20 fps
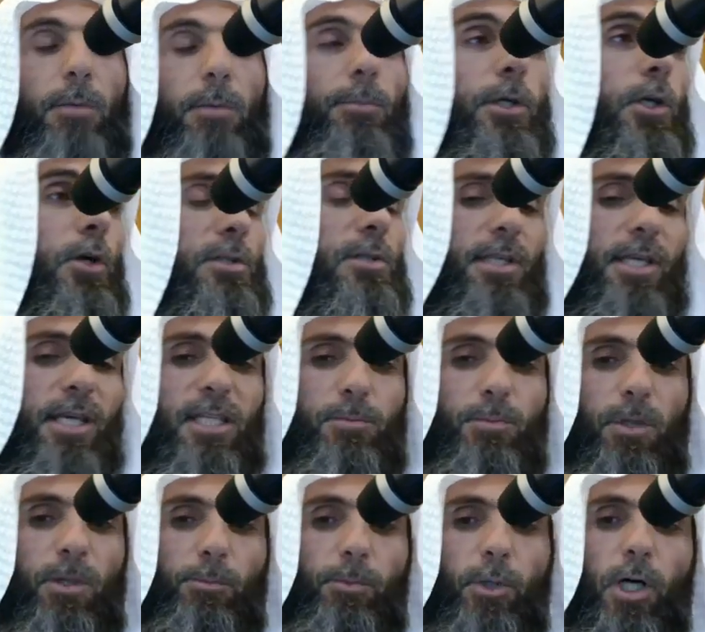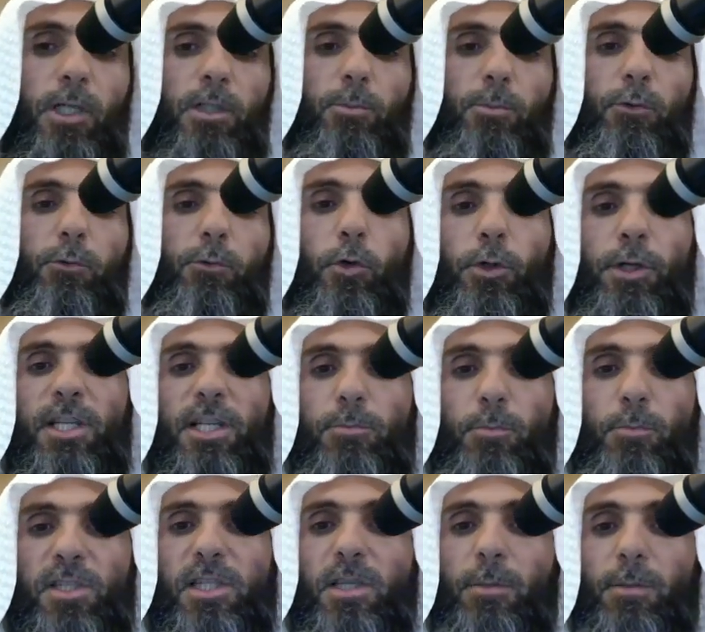because he has been brought before his
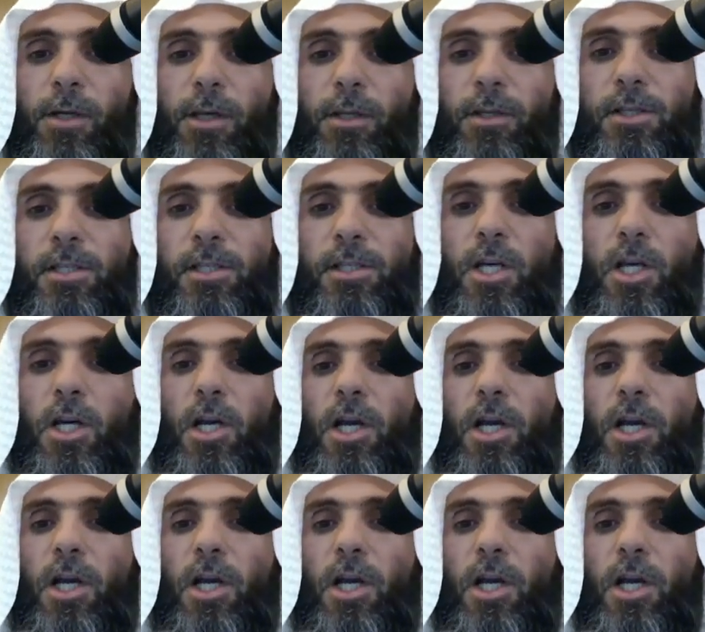Muslim brothers